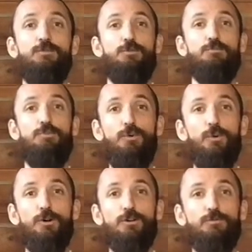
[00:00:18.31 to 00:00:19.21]
were
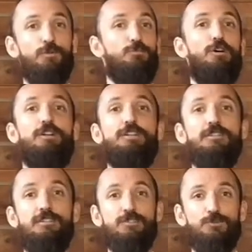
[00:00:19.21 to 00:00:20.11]
brought
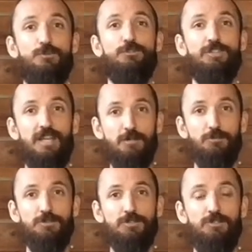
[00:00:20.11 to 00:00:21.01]
into this world
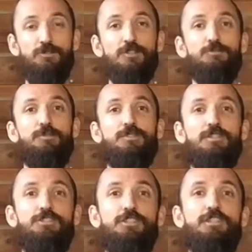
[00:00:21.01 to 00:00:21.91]
able to do this
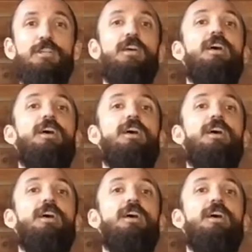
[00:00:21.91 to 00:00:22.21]
position,